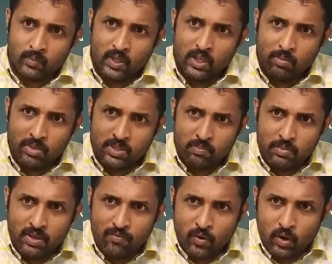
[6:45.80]
it must
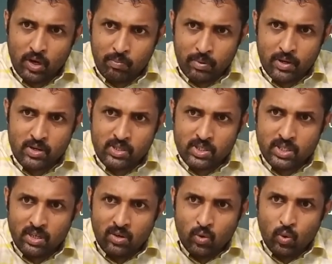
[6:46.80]
be for a
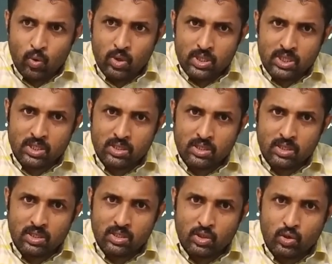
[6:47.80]
person who is
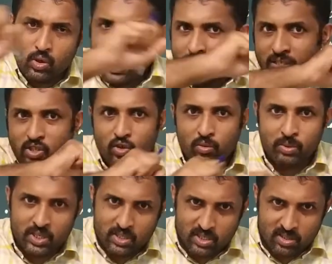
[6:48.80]
to consume
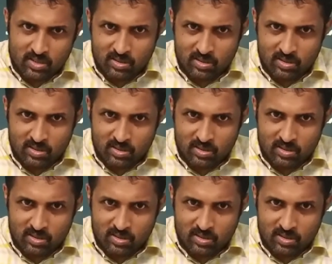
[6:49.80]
it.